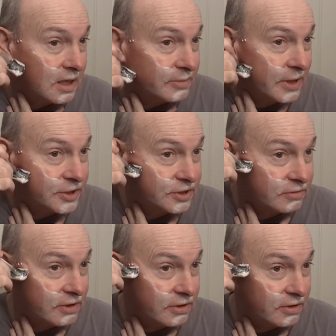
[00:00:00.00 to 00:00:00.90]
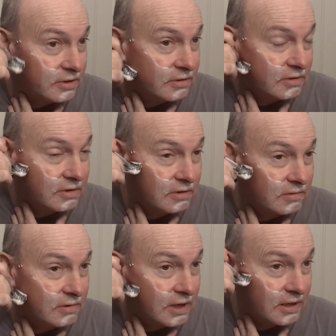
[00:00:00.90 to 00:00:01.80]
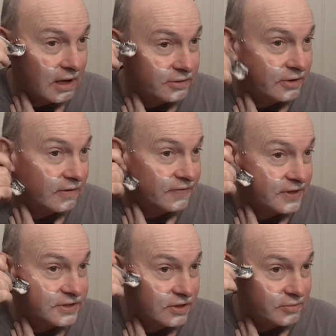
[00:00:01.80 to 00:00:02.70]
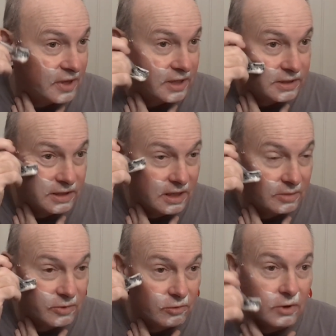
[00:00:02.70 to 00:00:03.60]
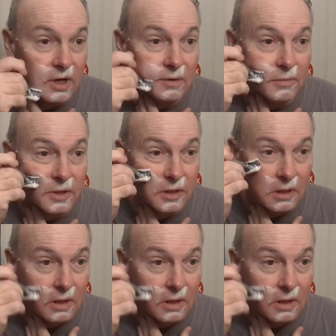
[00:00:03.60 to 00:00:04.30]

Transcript: I'm not sure what I don't know if that's her maiden name or what, but